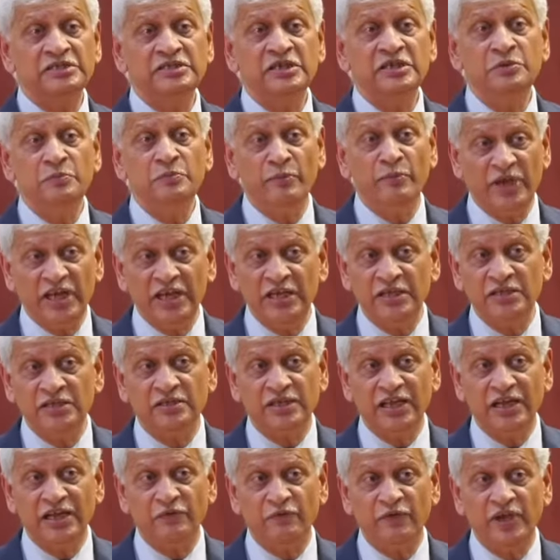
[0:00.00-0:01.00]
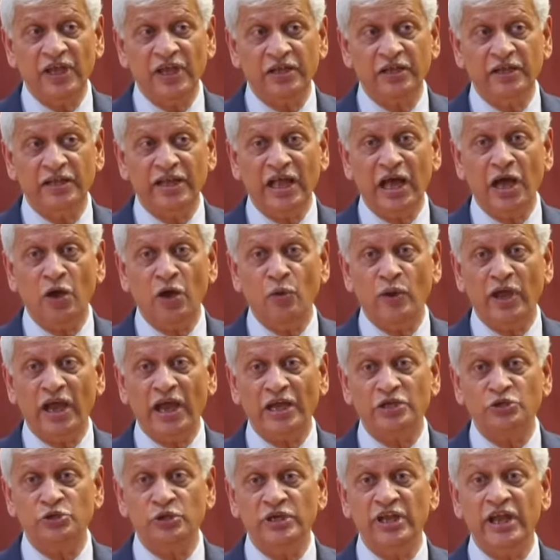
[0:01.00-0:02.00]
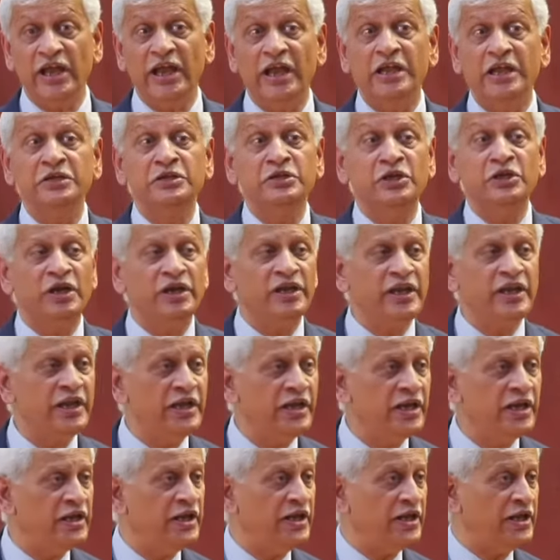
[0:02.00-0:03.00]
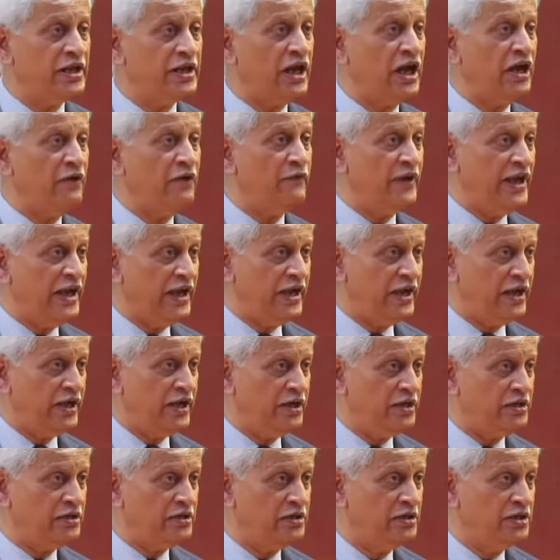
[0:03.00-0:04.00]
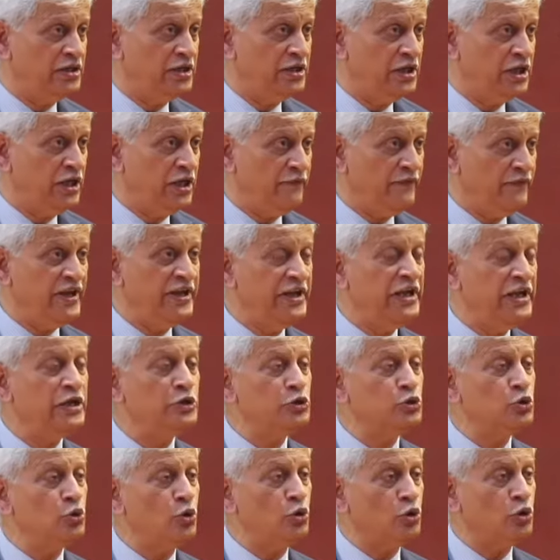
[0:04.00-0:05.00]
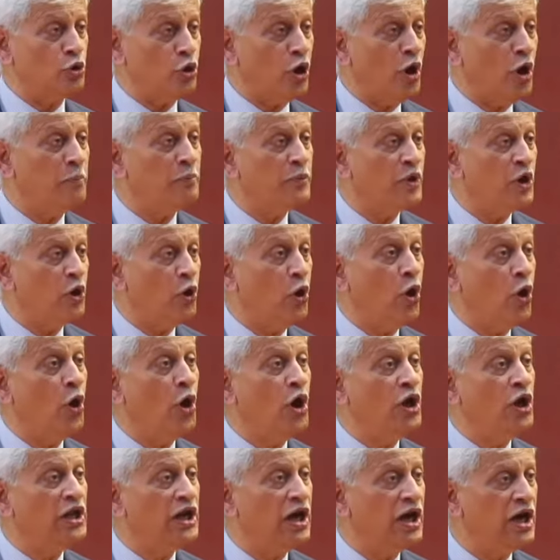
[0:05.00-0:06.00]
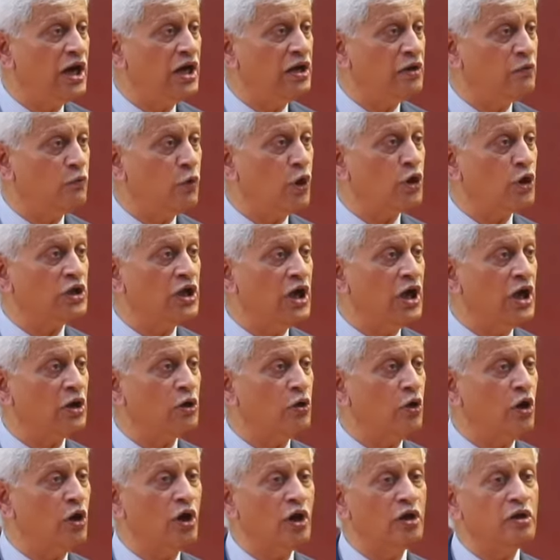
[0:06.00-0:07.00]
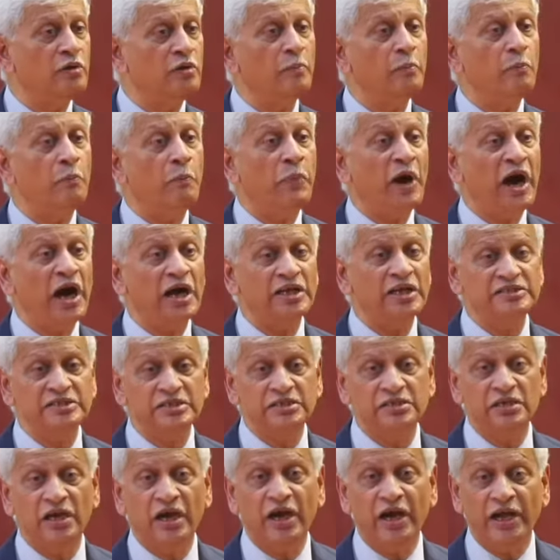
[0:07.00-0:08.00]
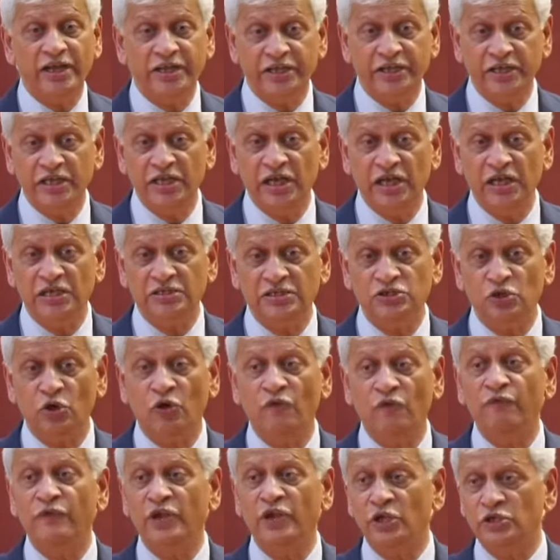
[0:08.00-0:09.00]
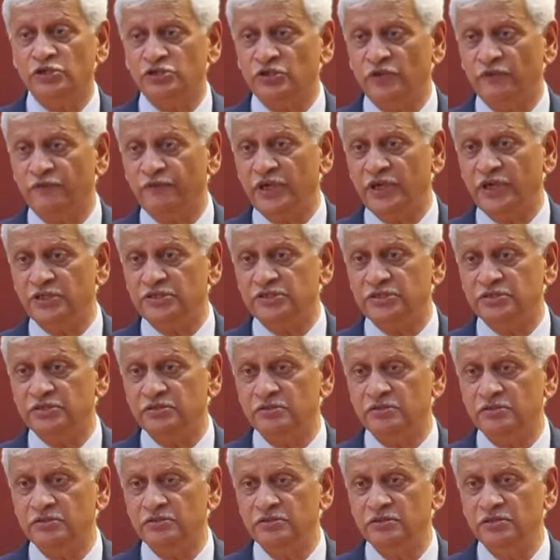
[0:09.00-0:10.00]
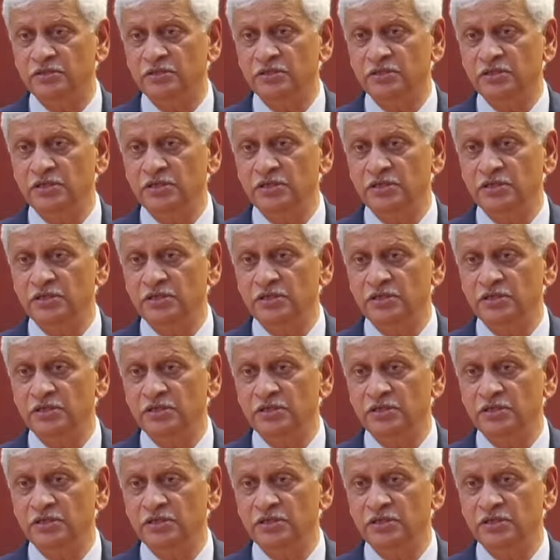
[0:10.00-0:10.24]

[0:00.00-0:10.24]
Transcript: It doesn't mean that we are now actually entering an era where we need to drop all our what are called past ideas or philosophies.